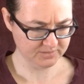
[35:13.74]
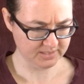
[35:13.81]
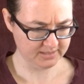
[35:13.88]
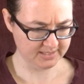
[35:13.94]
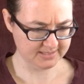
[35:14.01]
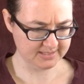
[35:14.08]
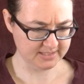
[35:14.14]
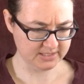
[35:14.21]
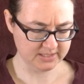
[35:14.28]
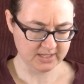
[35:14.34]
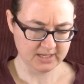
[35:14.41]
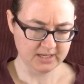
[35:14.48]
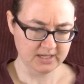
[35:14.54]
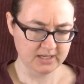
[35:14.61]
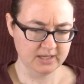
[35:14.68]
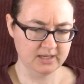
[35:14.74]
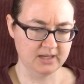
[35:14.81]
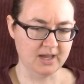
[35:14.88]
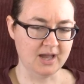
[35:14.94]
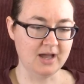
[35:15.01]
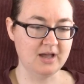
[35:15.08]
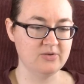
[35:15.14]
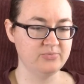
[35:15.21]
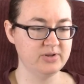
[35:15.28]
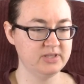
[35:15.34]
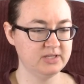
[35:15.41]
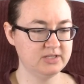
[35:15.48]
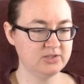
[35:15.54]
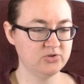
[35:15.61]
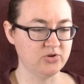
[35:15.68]
let's see. I'll read
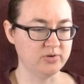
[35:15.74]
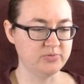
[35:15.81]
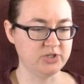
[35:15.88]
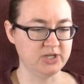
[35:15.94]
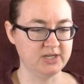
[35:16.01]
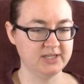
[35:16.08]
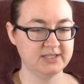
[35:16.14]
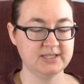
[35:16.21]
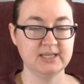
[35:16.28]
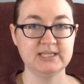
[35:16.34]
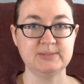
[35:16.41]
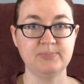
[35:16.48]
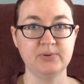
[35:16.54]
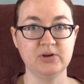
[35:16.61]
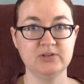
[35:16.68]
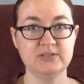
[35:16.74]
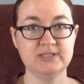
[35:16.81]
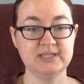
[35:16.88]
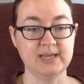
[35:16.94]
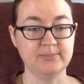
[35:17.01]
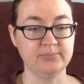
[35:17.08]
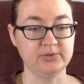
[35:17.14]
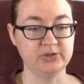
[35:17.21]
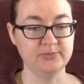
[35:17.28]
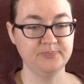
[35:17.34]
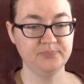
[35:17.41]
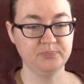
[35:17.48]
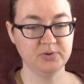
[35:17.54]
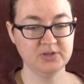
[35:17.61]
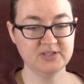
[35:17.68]
the description. It's Bird's Sampler.
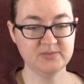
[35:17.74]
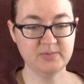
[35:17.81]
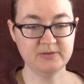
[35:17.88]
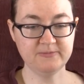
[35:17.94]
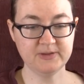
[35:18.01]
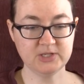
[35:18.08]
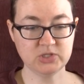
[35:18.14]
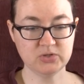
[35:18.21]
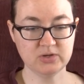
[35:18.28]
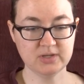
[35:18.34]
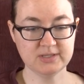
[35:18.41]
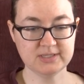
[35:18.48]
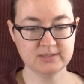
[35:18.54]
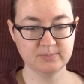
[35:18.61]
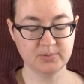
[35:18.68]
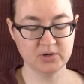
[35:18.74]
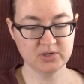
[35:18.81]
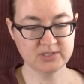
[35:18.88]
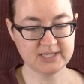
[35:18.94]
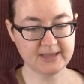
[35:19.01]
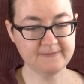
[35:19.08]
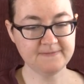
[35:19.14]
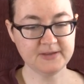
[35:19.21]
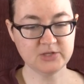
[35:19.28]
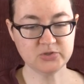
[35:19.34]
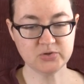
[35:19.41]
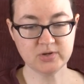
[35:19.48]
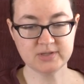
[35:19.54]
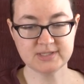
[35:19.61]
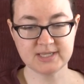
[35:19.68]
Birds have
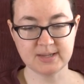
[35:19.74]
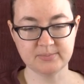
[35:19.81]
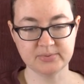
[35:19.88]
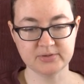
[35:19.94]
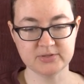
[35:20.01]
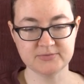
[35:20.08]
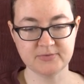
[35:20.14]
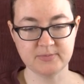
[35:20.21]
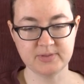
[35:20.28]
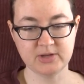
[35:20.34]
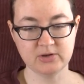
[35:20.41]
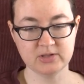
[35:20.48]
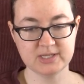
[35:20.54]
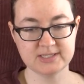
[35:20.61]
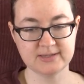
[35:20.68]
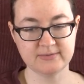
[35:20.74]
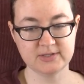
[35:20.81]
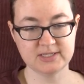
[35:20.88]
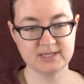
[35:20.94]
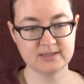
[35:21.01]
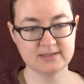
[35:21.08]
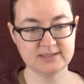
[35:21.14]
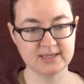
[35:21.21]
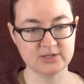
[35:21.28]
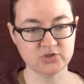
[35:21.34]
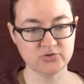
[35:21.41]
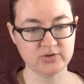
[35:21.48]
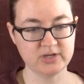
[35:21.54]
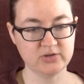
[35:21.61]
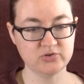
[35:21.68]
featured on samplers from the early 17th
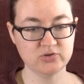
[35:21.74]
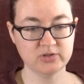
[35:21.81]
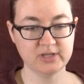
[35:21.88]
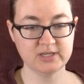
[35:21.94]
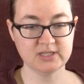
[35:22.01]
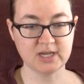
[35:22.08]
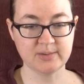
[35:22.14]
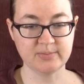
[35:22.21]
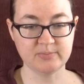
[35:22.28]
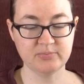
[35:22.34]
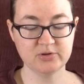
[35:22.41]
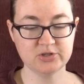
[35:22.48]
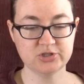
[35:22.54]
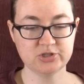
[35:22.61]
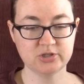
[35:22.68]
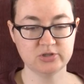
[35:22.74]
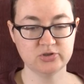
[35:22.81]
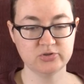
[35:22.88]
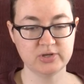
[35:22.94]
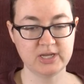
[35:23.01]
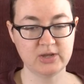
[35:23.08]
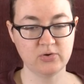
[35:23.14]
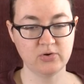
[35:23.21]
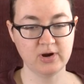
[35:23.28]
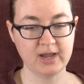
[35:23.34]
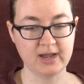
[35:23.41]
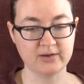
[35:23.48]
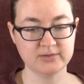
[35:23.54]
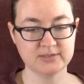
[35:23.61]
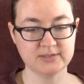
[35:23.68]
century, usually atop a bush, tree, or
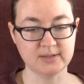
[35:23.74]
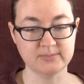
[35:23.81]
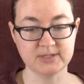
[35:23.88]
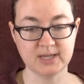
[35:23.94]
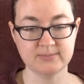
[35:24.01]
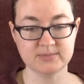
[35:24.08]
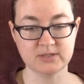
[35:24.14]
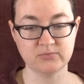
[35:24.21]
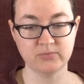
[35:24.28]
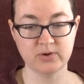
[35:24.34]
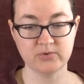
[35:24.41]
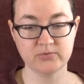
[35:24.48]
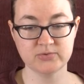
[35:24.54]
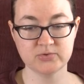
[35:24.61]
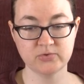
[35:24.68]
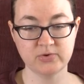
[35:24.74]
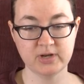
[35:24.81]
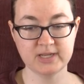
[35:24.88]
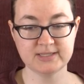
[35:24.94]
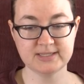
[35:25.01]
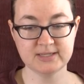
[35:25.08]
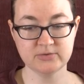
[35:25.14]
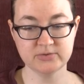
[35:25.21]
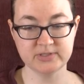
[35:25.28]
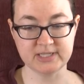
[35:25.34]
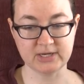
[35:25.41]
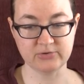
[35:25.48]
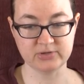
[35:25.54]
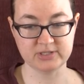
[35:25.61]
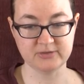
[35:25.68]
house, sometimes in rows or in a single
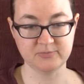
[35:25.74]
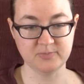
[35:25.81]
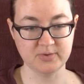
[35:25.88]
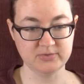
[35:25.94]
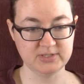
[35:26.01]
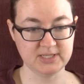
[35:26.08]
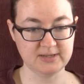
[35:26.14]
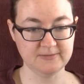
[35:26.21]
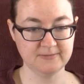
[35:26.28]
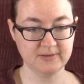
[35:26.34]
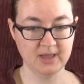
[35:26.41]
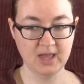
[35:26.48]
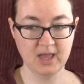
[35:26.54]
decorative motif.